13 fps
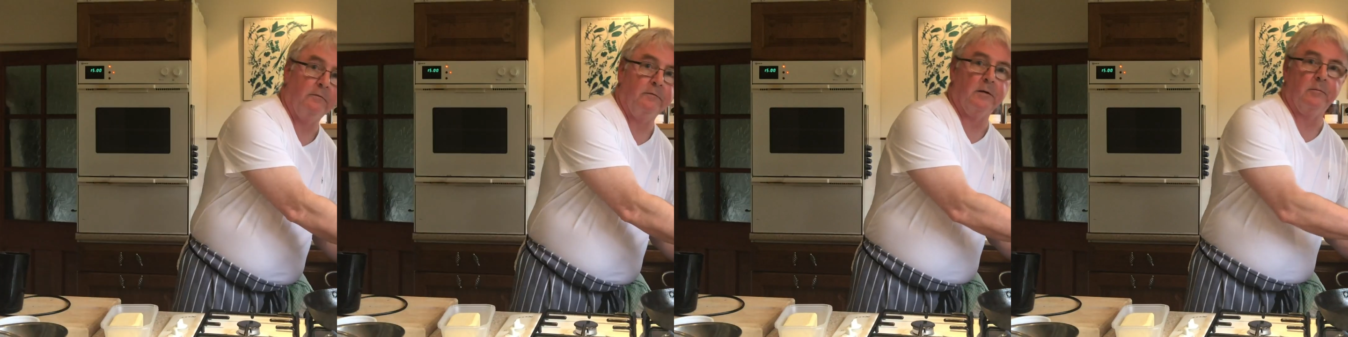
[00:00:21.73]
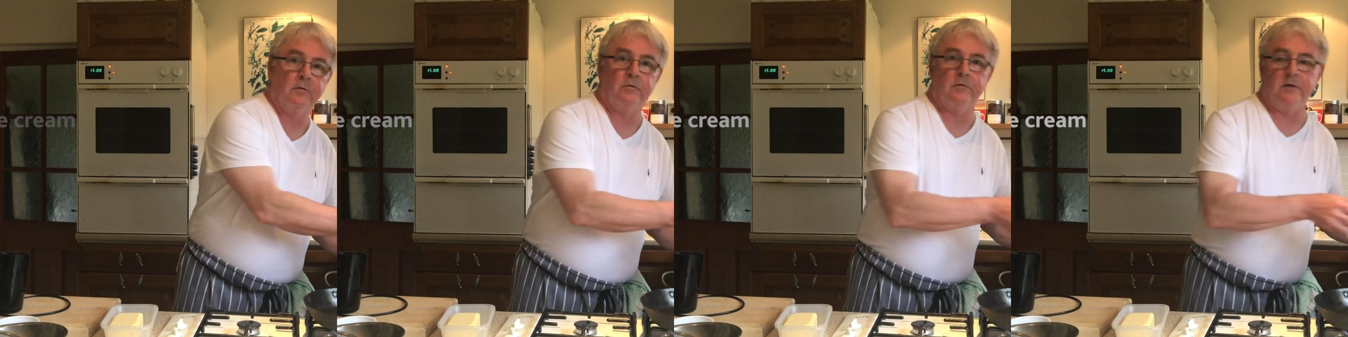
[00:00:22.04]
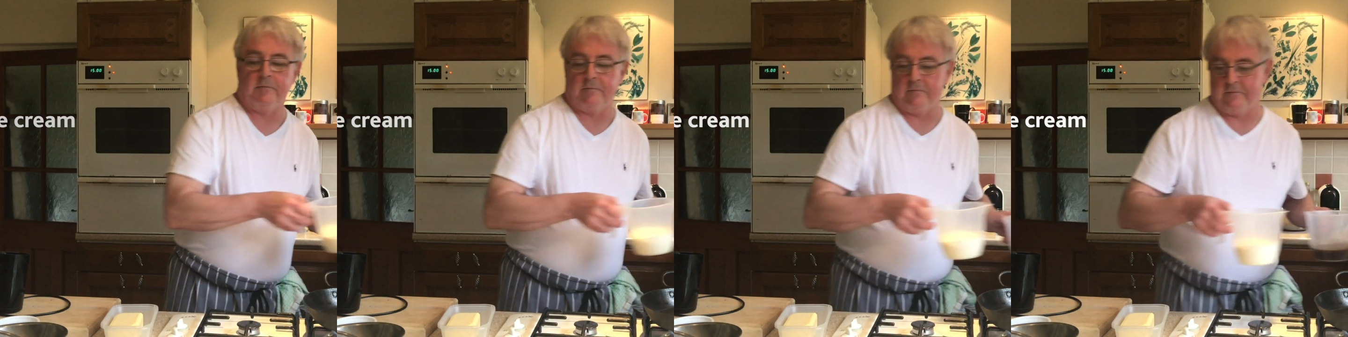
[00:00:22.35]
of double
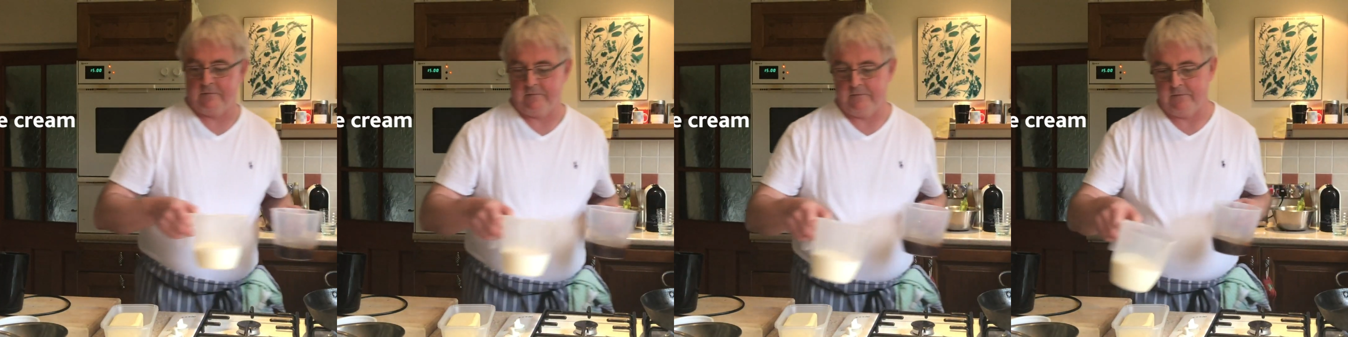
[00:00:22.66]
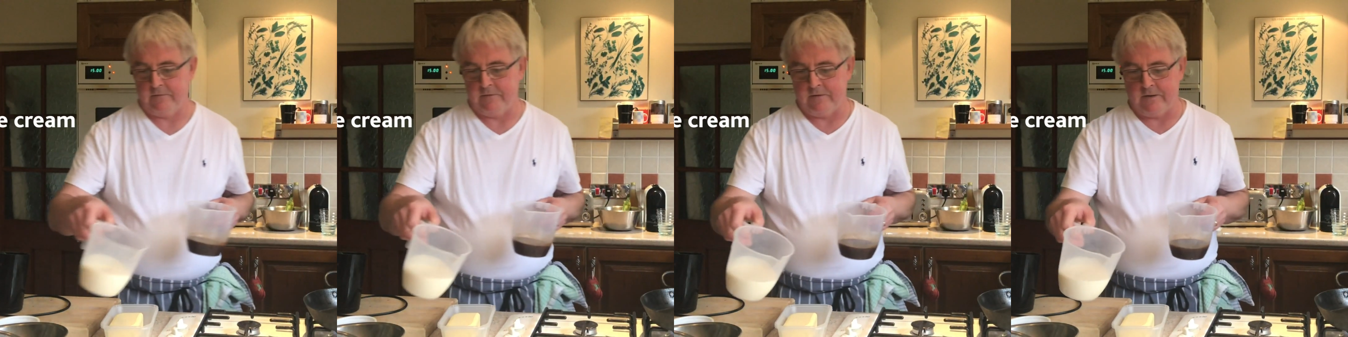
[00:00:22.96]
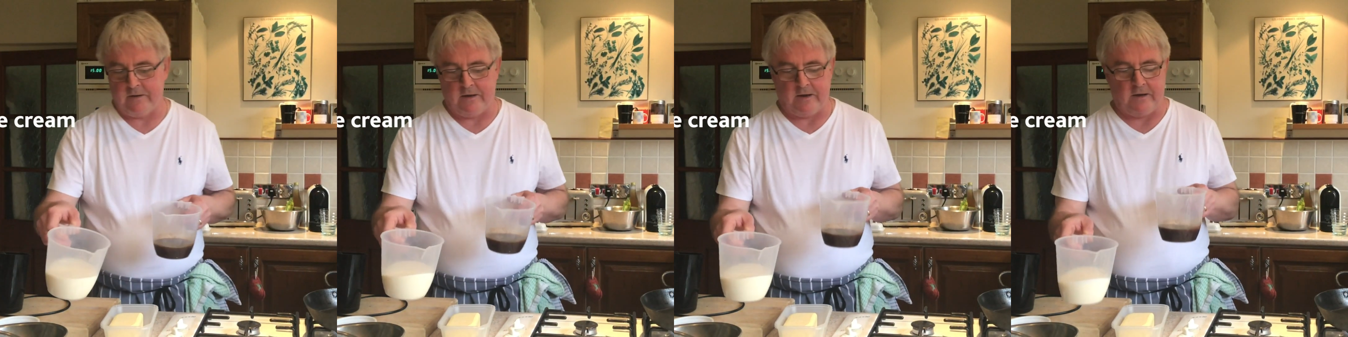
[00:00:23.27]
cream,
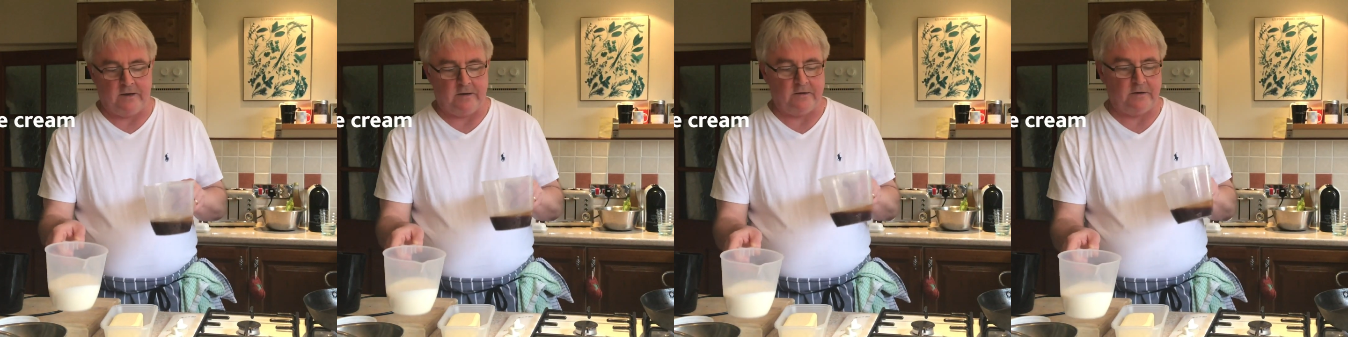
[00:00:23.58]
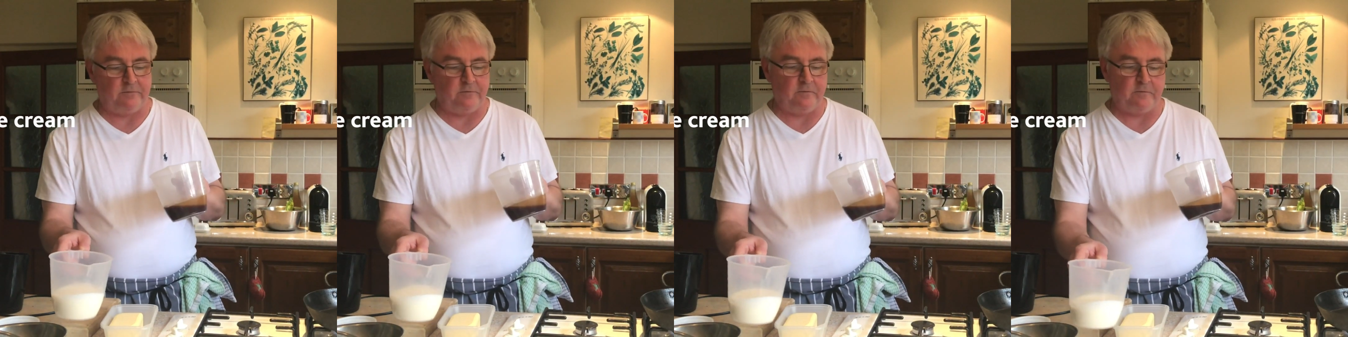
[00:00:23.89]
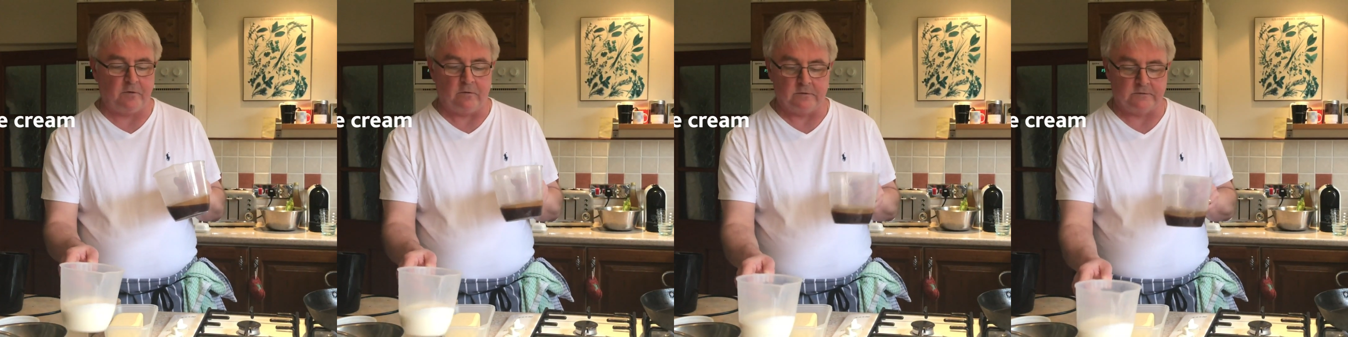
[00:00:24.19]
and if you've
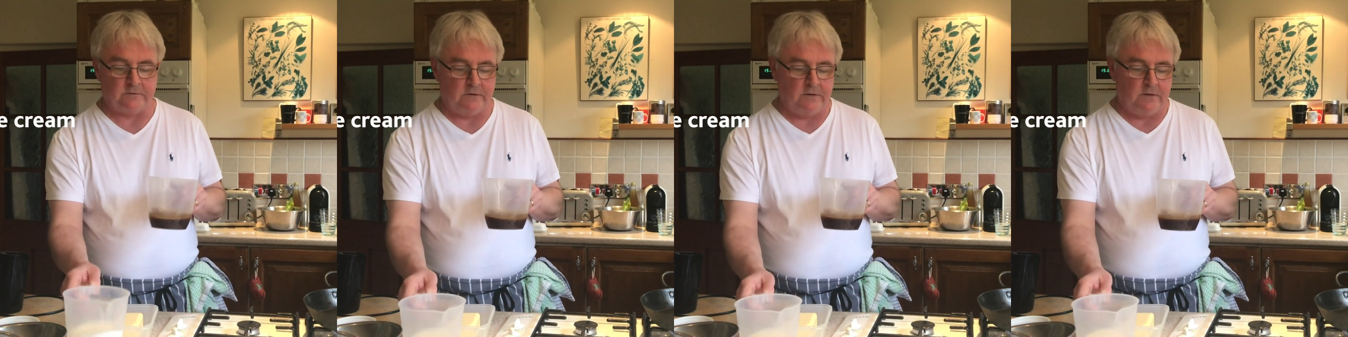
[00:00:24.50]
got,